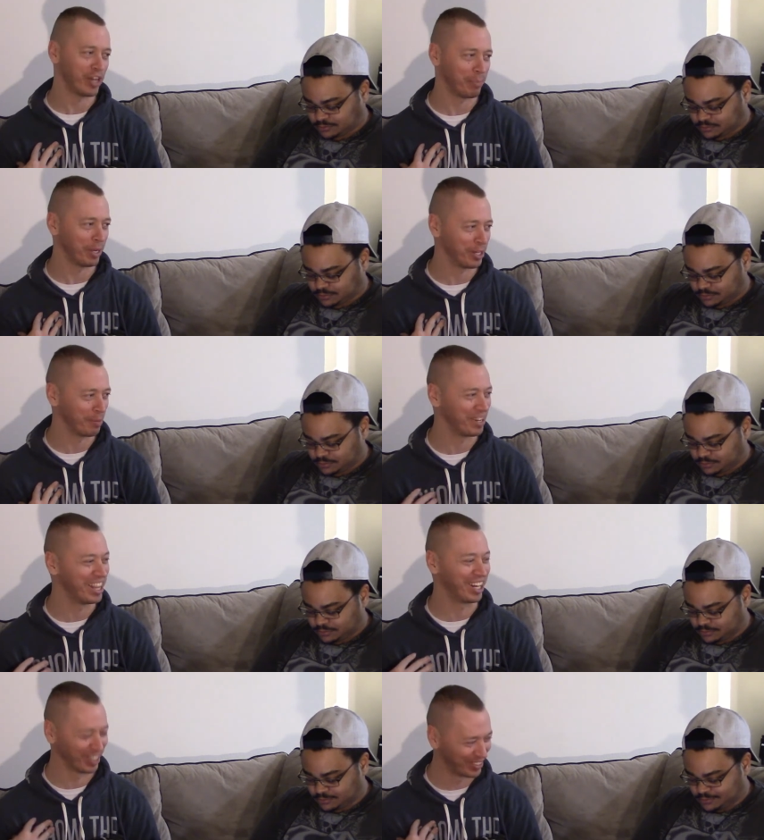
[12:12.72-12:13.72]
Speaker 1: Championship
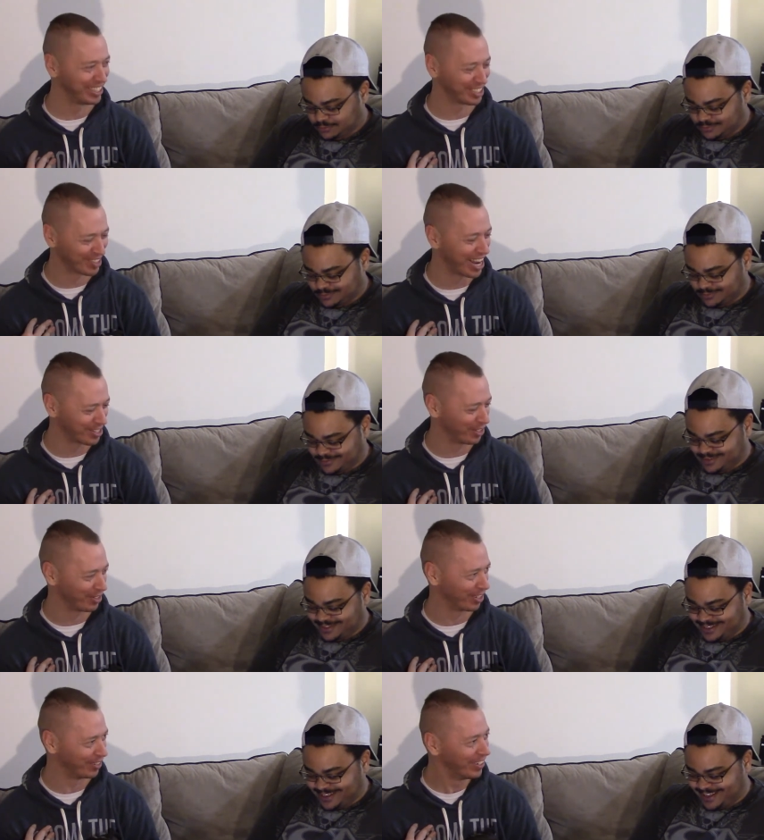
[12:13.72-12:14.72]
with the scratch
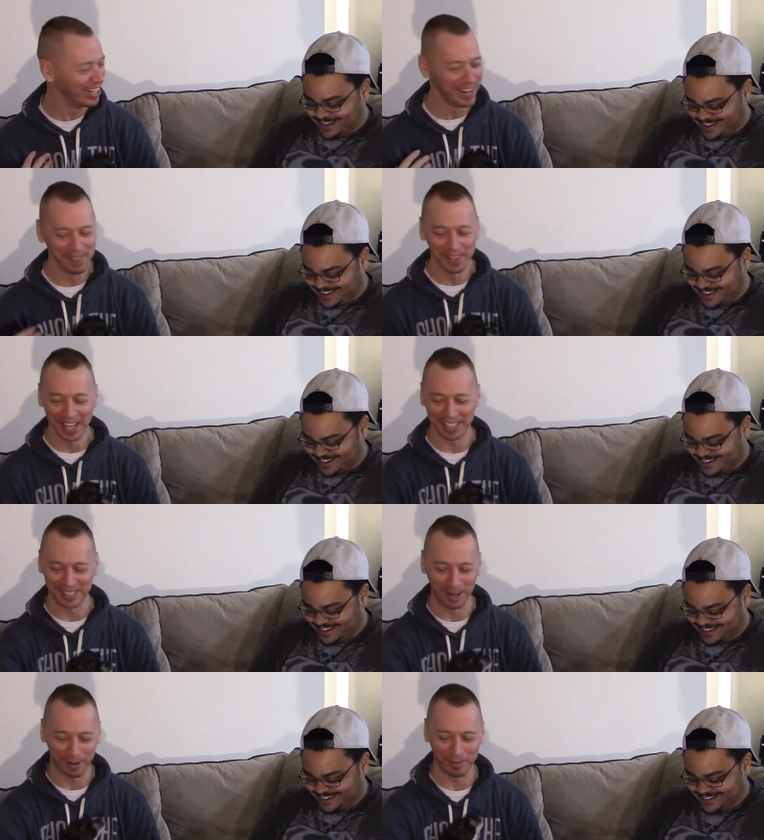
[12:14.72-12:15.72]
logo.
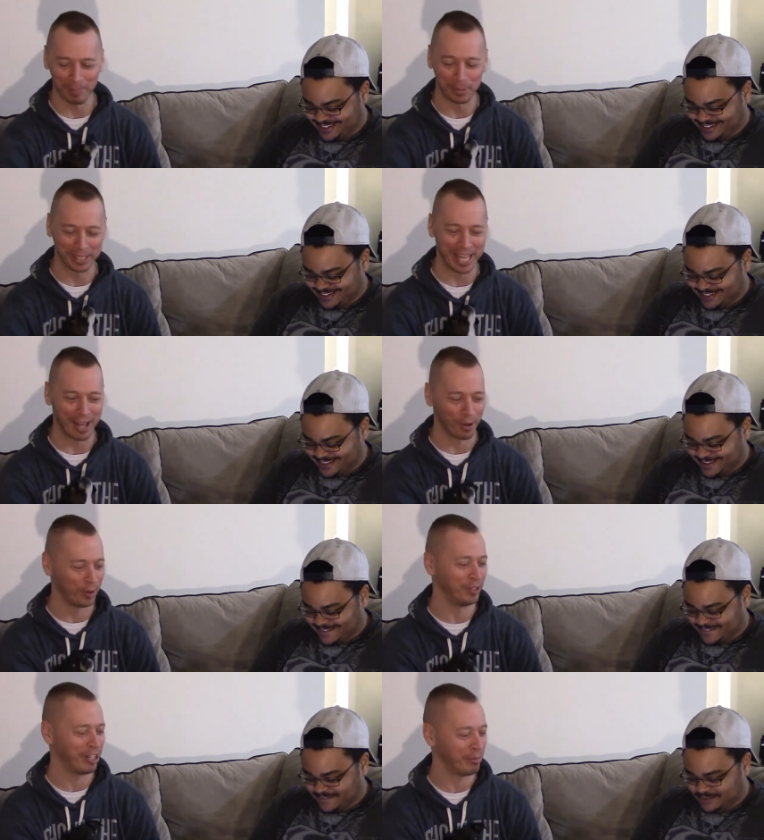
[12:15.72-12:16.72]
Don't put that
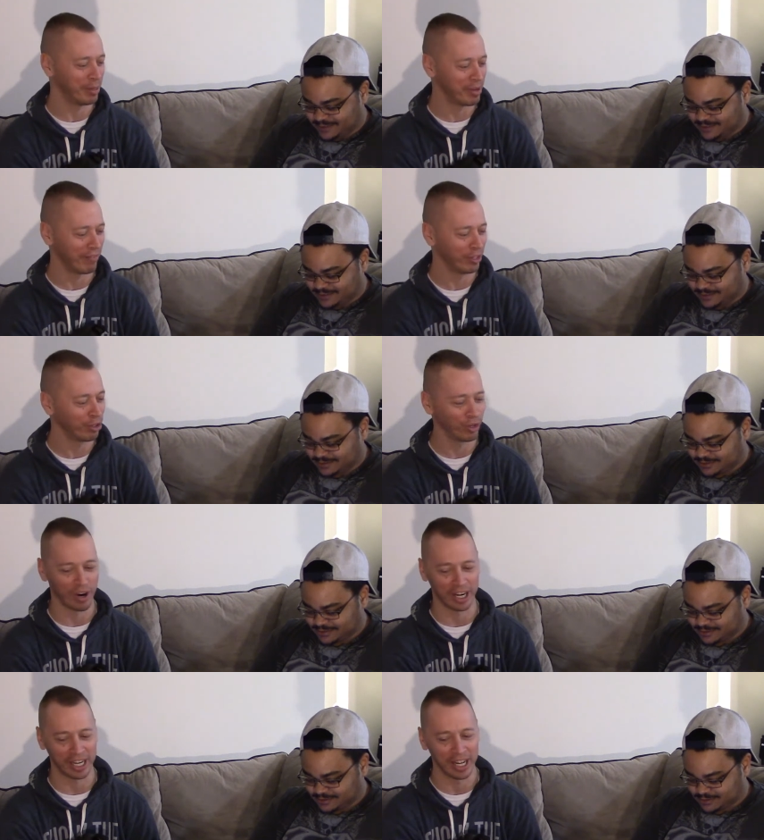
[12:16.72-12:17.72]
old WWF logo
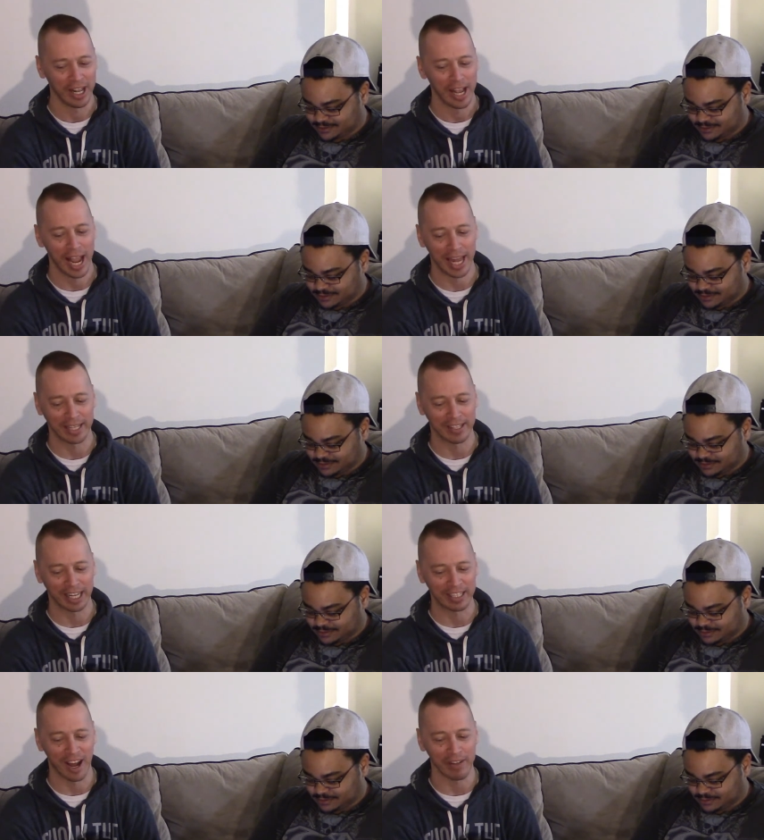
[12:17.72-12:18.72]
on it, and it's
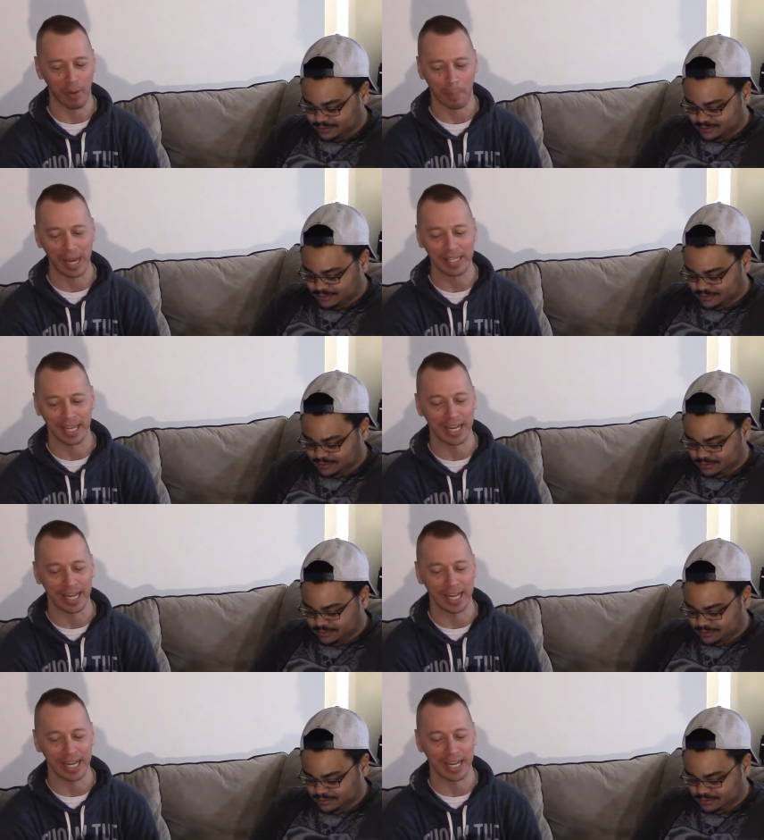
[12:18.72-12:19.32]
like not even painted